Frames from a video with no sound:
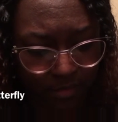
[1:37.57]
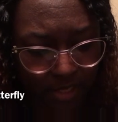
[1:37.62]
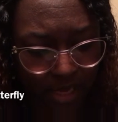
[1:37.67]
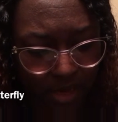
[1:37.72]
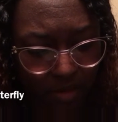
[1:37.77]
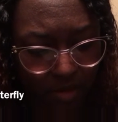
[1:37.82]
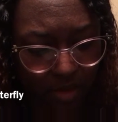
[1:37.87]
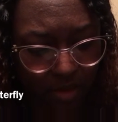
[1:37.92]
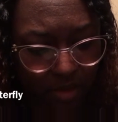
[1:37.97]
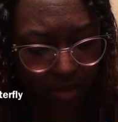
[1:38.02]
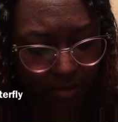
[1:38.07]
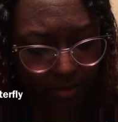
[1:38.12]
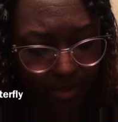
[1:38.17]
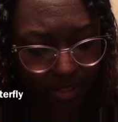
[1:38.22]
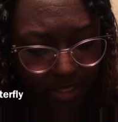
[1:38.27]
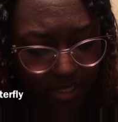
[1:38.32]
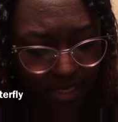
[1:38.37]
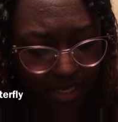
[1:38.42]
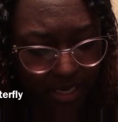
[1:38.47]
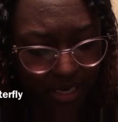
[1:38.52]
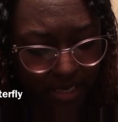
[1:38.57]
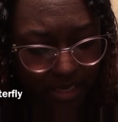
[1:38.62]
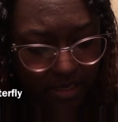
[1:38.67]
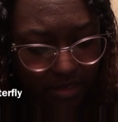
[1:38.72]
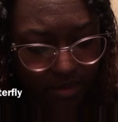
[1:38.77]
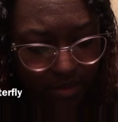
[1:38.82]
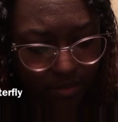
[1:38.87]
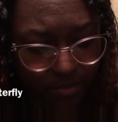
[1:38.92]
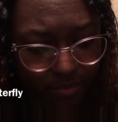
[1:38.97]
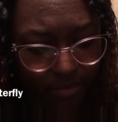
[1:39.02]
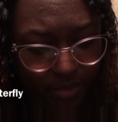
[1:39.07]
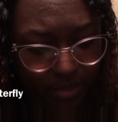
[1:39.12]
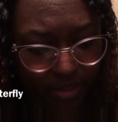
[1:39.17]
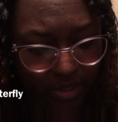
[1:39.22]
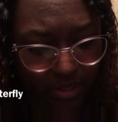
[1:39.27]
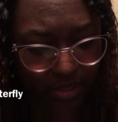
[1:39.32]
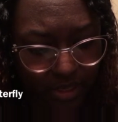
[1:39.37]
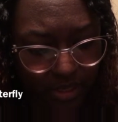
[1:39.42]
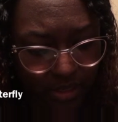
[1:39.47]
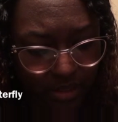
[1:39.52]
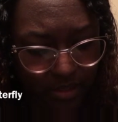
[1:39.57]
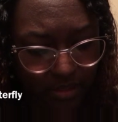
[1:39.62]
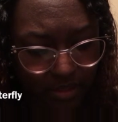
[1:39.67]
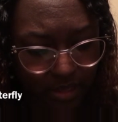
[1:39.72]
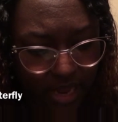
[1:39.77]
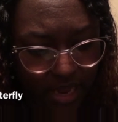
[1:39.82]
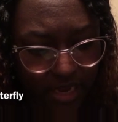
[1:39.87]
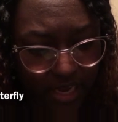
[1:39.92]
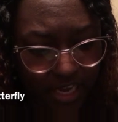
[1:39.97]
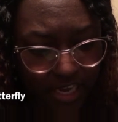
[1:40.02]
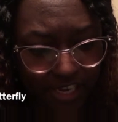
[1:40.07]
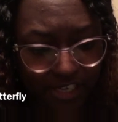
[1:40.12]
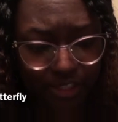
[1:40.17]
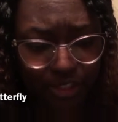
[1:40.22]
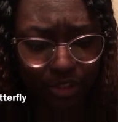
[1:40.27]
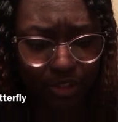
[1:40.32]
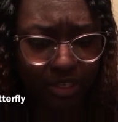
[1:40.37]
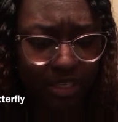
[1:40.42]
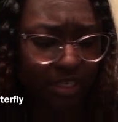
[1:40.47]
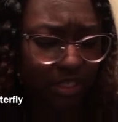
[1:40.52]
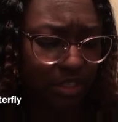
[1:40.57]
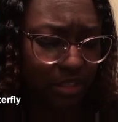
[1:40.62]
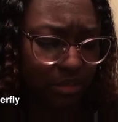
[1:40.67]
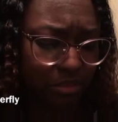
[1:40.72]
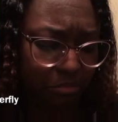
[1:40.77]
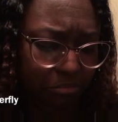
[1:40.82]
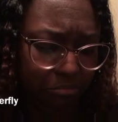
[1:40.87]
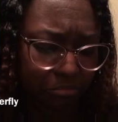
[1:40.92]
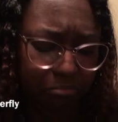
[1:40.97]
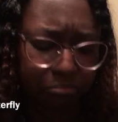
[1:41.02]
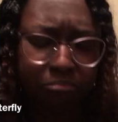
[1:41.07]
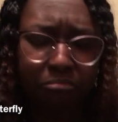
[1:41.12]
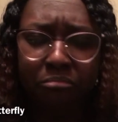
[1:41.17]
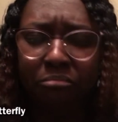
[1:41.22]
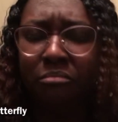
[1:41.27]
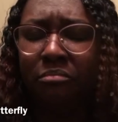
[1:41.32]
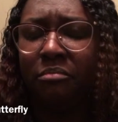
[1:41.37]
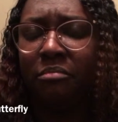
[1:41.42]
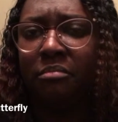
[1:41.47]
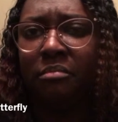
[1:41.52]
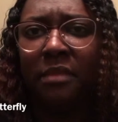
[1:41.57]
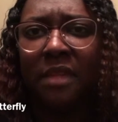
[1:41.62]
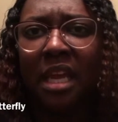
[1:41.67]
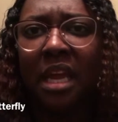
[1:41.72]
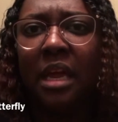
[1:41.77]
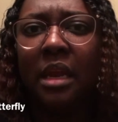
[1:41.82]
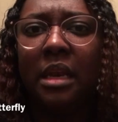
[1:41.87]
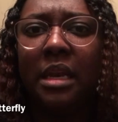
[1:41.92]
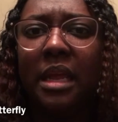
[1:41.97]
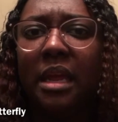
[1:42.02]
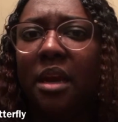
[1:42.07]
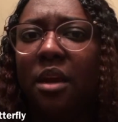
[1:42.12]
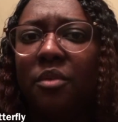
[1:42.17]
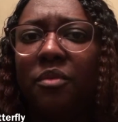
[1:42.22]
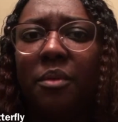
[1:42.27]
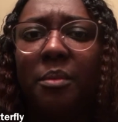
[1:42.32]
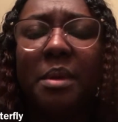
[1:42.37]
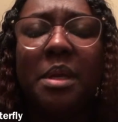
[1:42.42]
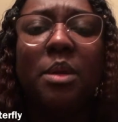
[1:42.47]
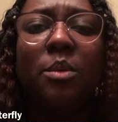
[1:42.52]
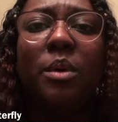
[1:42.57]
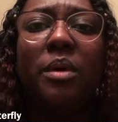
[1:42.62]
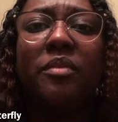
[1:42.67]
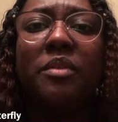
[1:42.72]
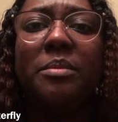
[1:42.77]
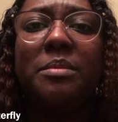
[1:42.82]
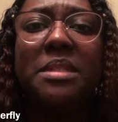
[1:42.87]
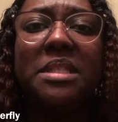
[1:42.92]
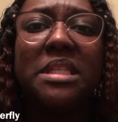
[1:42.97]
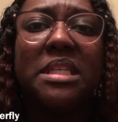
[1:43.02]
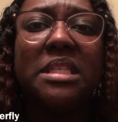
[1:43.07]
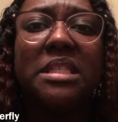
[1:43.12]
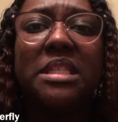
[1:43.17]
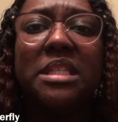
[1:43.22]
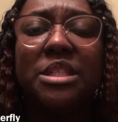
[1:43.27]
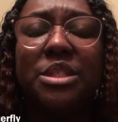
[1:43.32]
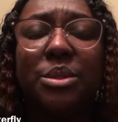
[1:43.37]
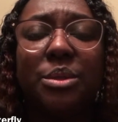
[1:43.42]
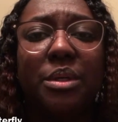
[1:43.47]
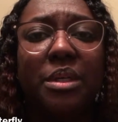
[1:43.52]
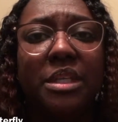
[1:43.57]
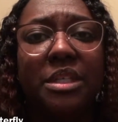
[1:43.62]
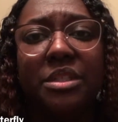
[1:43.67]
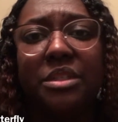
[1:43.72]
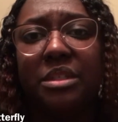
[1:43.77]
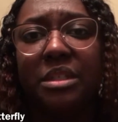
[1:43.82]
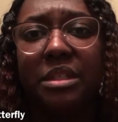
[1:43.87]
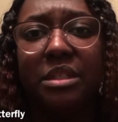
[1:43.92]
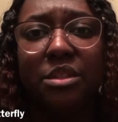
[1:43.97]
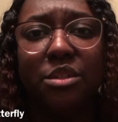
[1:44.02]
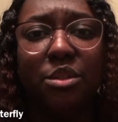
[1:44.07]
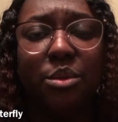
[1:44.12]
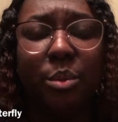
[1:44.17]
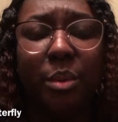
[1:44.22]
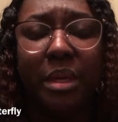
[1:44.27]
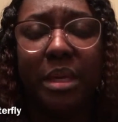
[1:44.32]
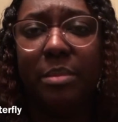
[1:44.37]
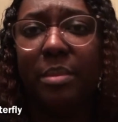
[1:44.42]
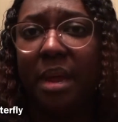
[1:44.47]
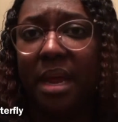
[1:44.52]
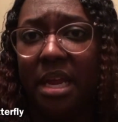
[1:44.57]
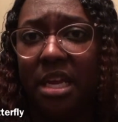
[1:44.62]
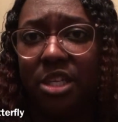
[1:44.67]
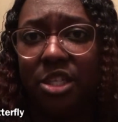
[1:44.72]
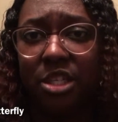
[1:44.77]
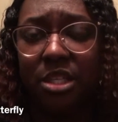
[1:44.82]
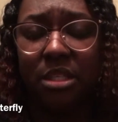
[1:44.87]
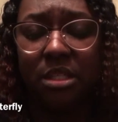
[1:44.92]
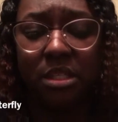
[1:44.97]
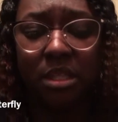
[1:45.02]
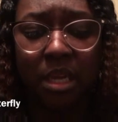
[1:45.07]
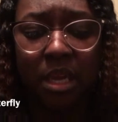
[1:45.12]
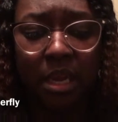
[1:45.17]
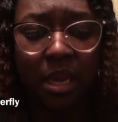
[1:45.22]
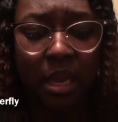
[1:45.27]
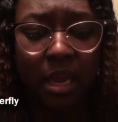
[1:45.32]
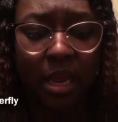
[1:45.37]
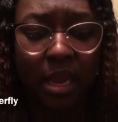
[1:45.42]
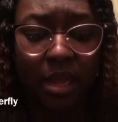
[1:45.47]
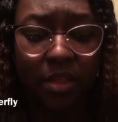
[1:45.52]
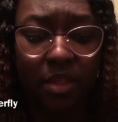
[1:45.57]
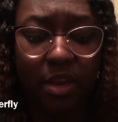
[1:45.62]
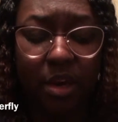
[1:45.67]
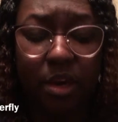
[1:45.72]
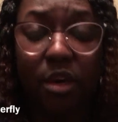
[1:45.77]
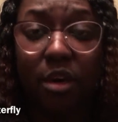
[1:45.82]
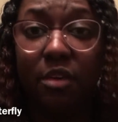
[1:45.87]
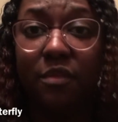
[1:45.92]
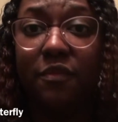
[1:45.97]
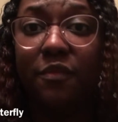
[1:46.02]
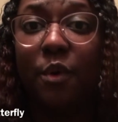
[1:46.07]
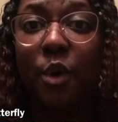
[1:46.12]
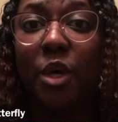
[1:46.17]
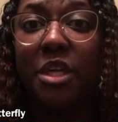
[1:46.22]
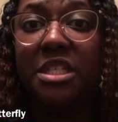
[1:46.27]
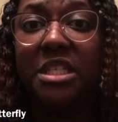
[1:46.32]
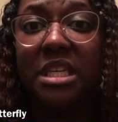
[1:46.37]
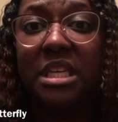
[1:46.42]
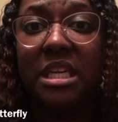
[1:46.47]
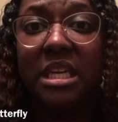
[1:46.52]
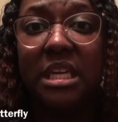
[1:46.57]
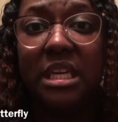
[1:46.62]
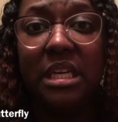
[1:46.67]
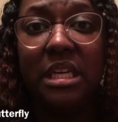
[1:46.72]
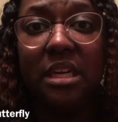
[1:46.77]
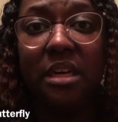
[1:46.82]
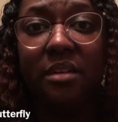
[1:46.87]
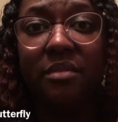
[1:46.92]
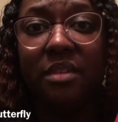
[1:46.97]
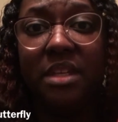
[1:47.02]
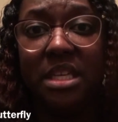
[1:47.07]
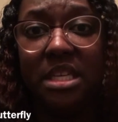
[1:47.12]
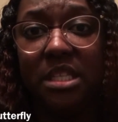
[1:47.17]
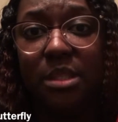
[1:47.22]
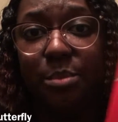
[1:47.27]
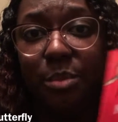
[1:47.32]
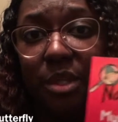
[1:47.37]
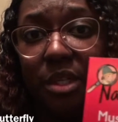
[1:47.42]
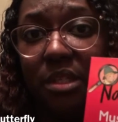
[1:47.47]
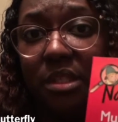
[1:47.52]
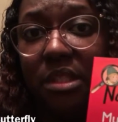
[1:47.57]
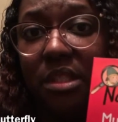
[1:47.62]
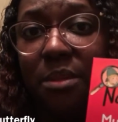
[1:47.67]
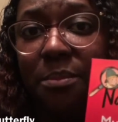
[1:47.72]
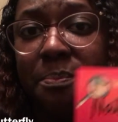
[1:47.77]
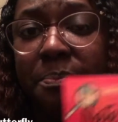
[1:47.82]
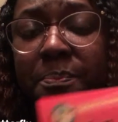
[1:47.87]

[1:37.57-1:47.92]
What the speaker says: hold on, I'm looking at the book, like 100 and, they go from anywhere from 60 to 120 pages. And there are 14 of these books.